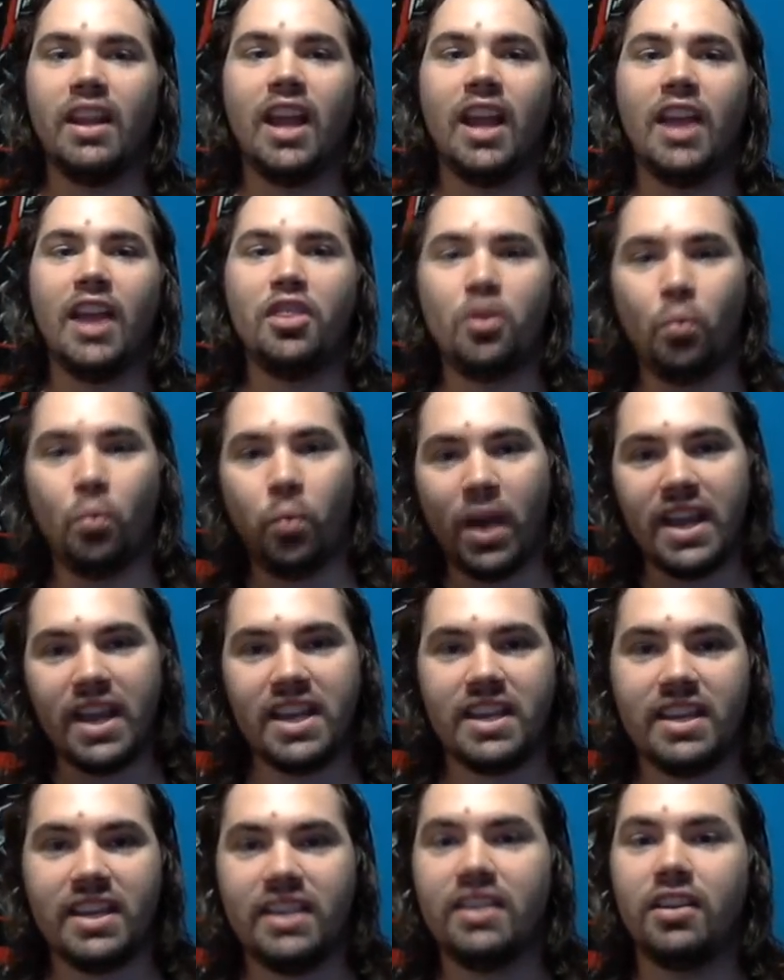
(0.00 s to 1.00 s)
And the way
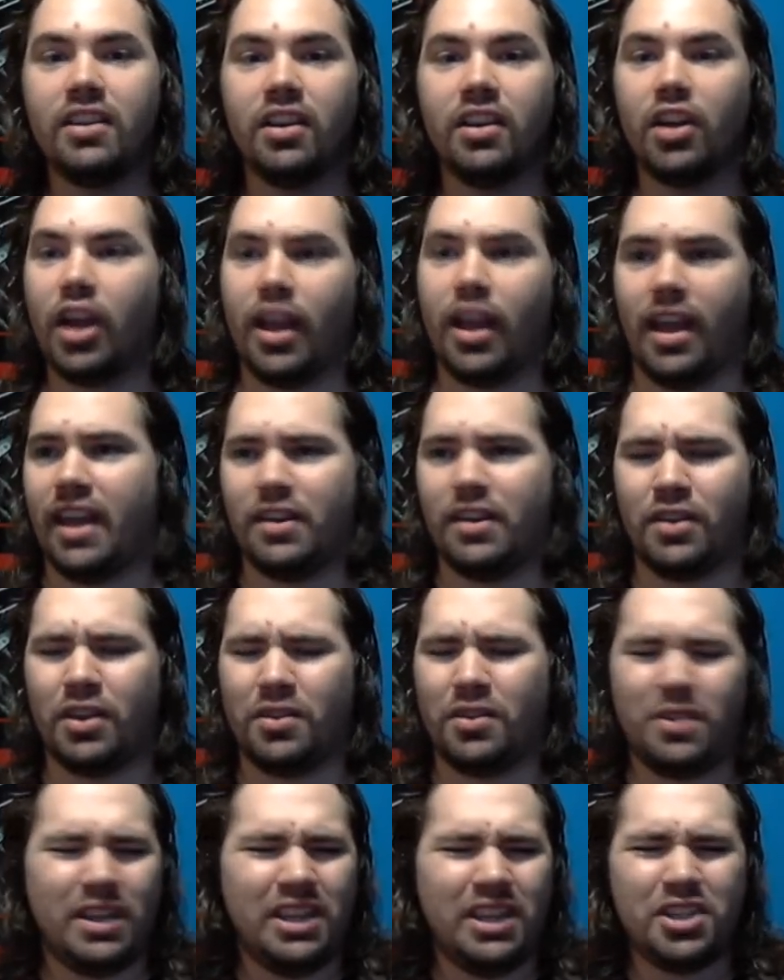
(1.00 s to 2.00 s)
he, and
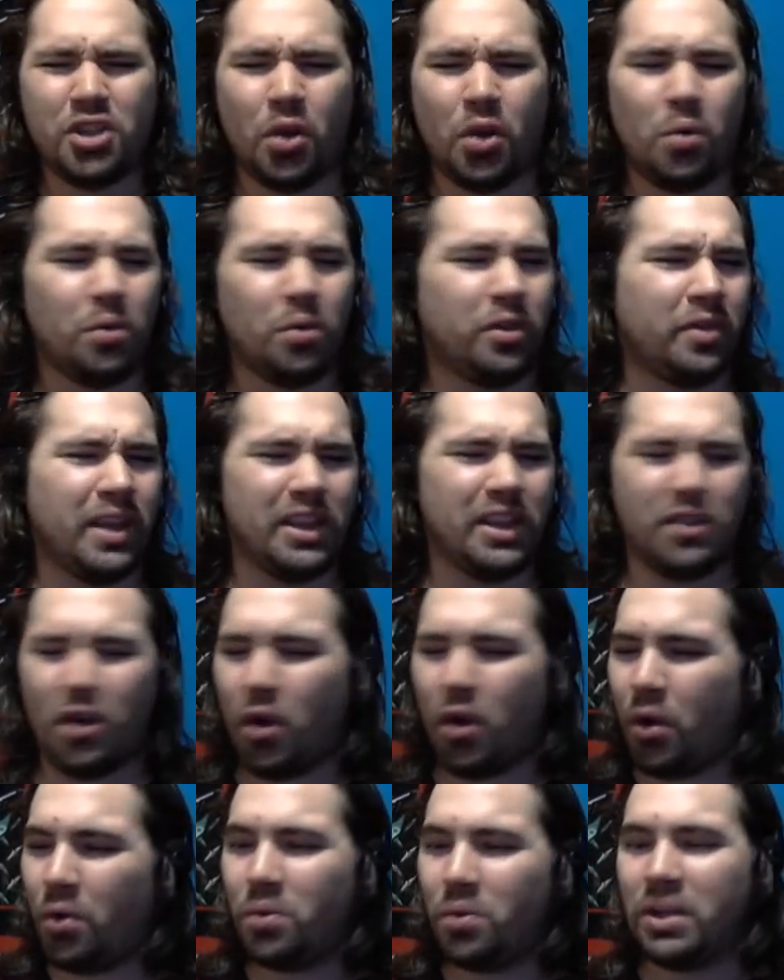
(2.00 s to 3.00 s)
his whole thing,
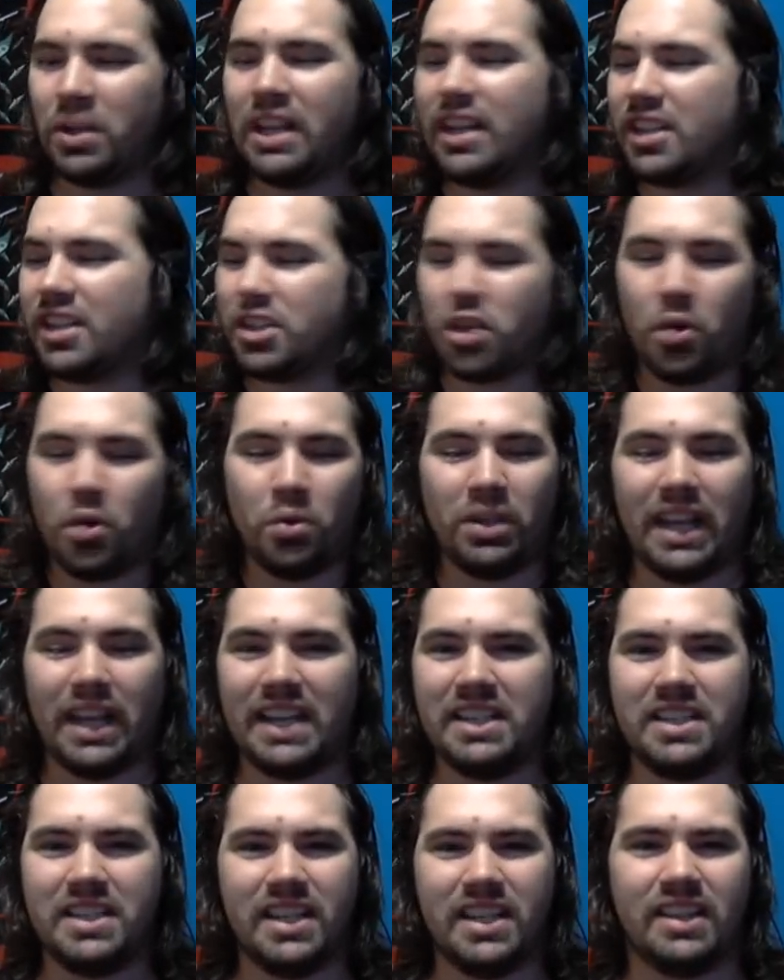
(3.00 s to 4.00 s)
this whole
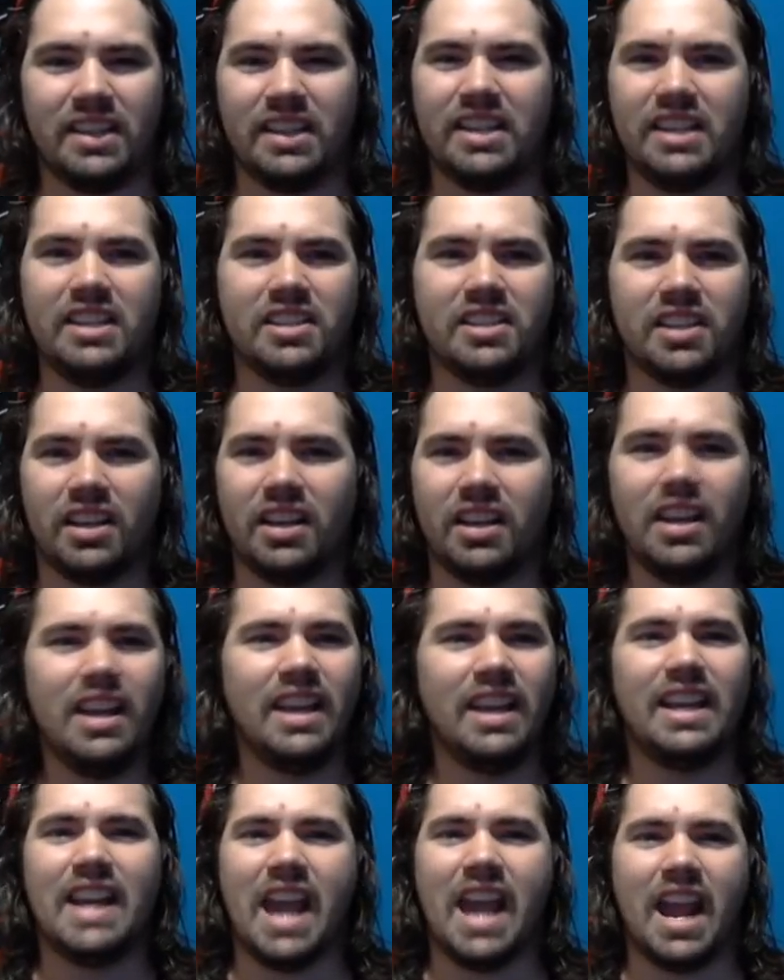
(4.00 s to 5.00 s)
idea that he's
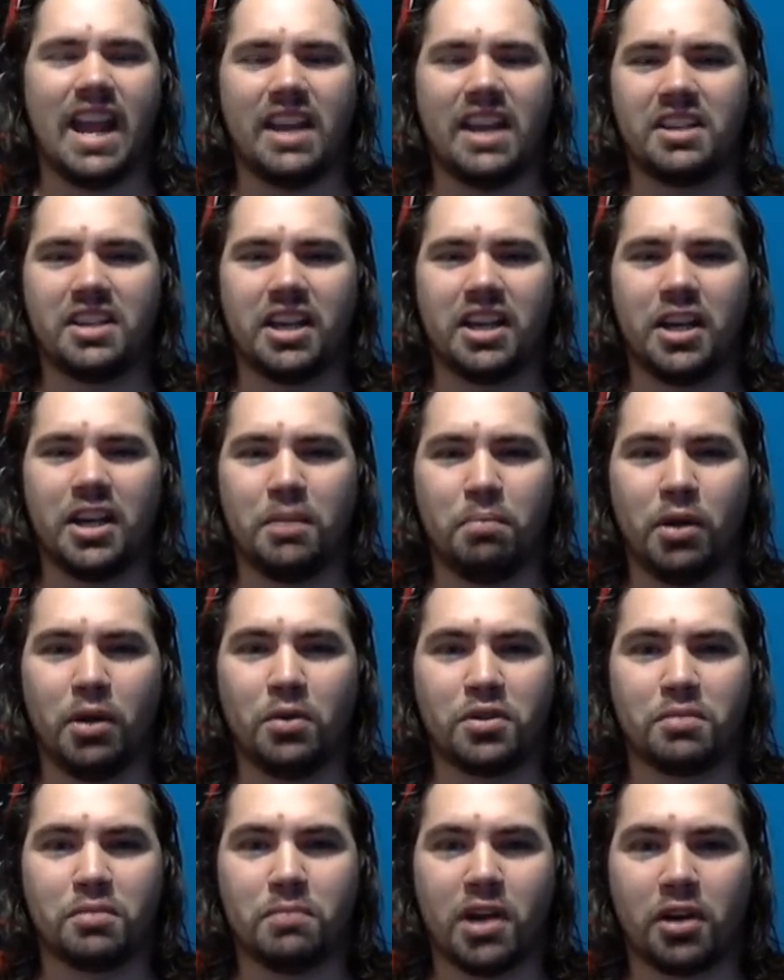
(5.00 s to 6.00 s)
an
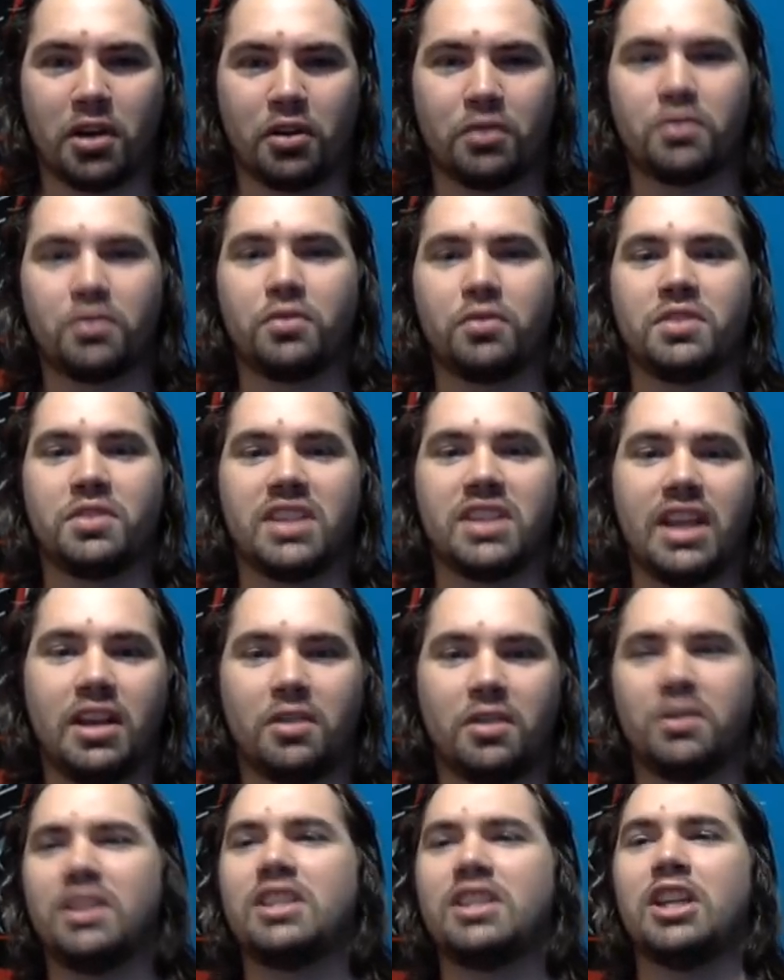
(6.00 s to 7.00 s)
anti-postmodern
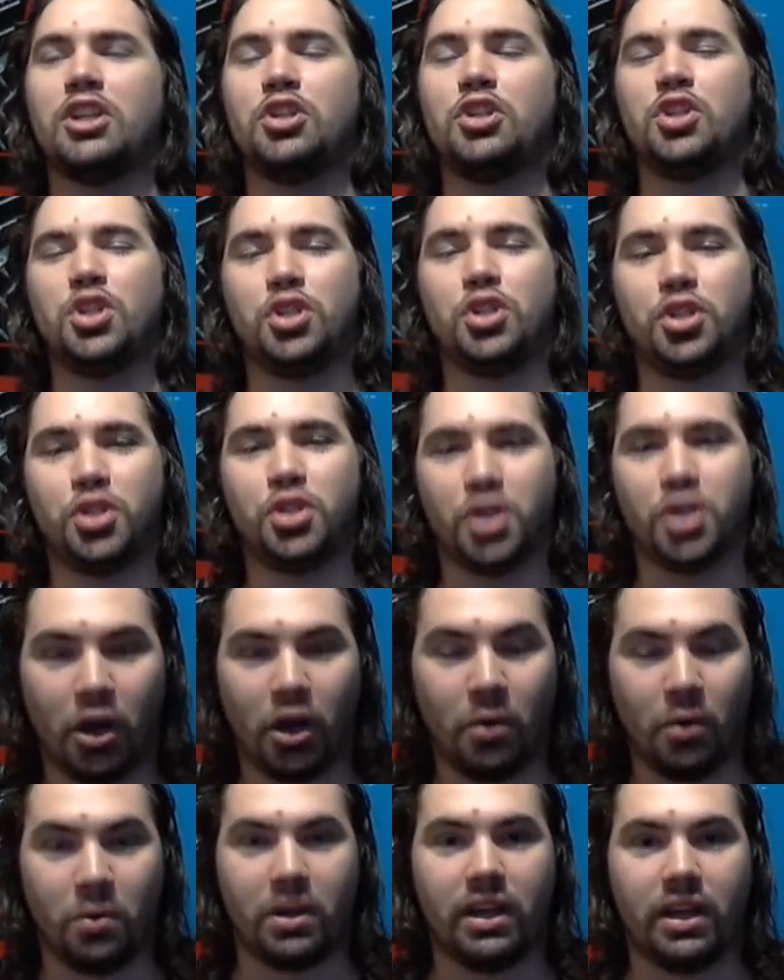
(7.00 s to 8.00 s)
crusader is a
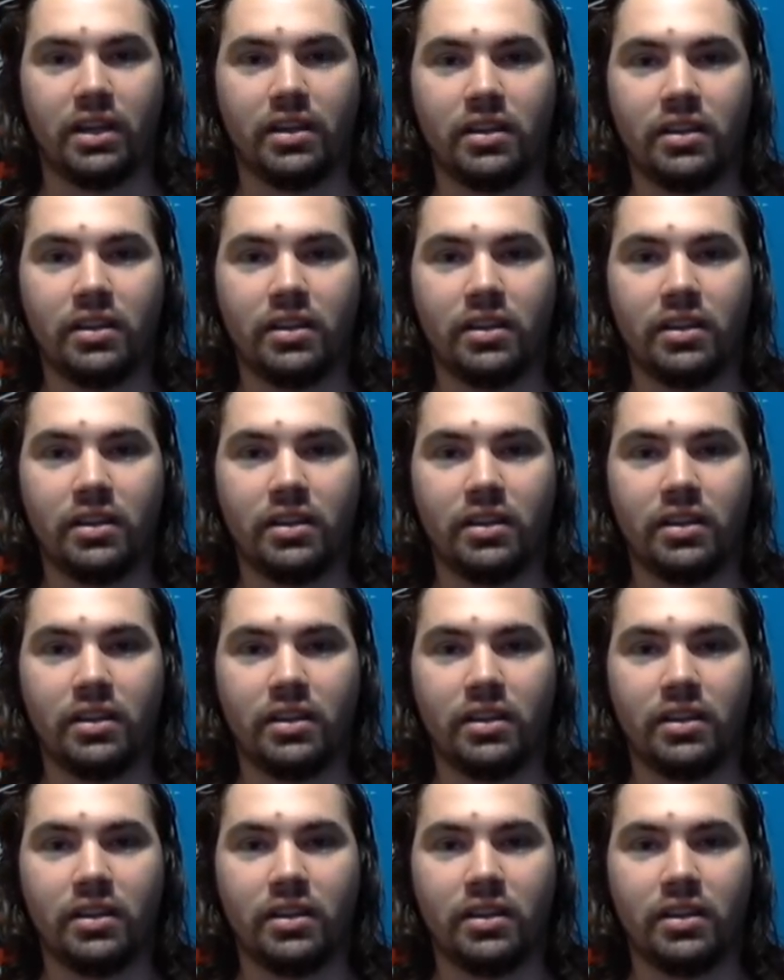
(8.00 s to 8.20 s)
joke.